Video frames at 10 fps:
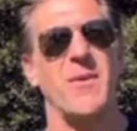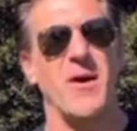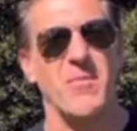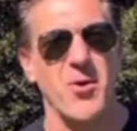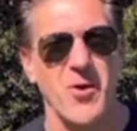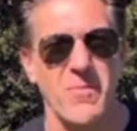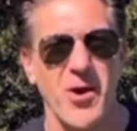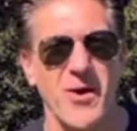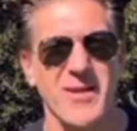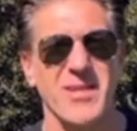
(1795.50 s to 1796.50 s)
the ficus
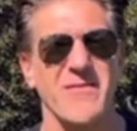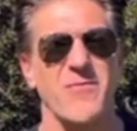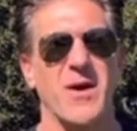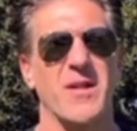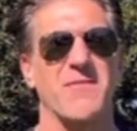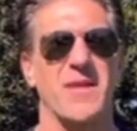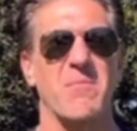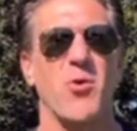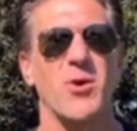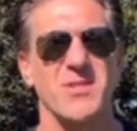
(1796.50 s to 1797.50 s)
benjamina.
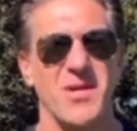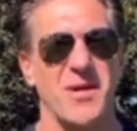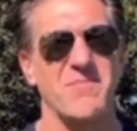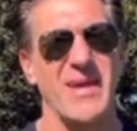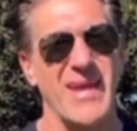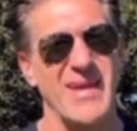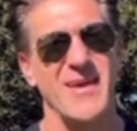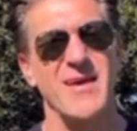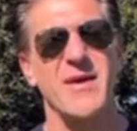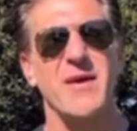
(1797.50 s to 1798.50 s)
Last year, I
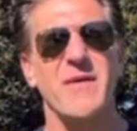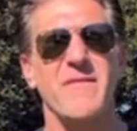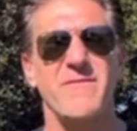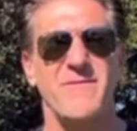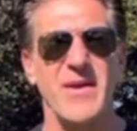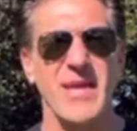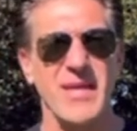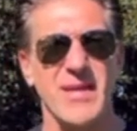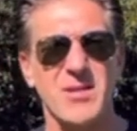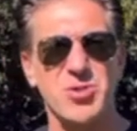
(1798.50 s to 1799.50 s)
announced the fifth
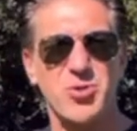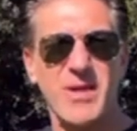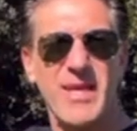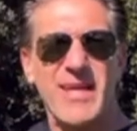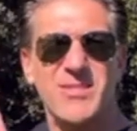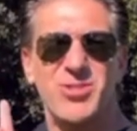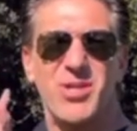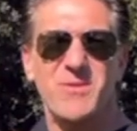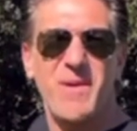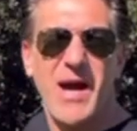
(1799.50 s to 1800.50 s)
free
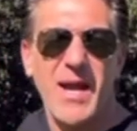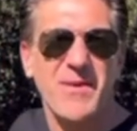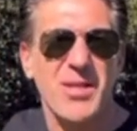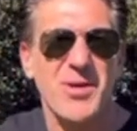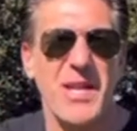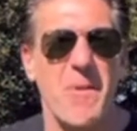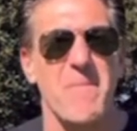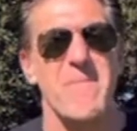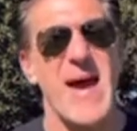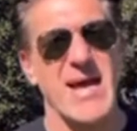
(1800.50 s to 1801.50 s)
fig cutting
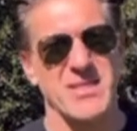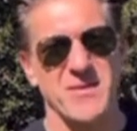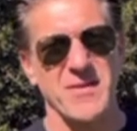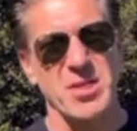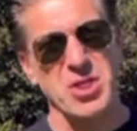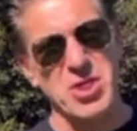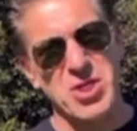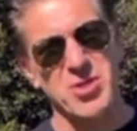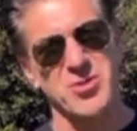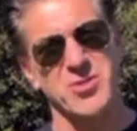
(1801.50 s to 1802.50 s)
giveaway in
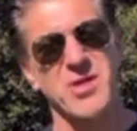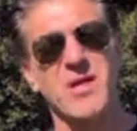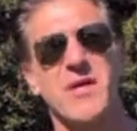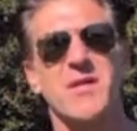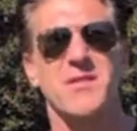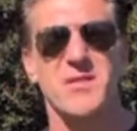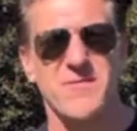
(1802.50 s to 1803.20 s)
San Diego in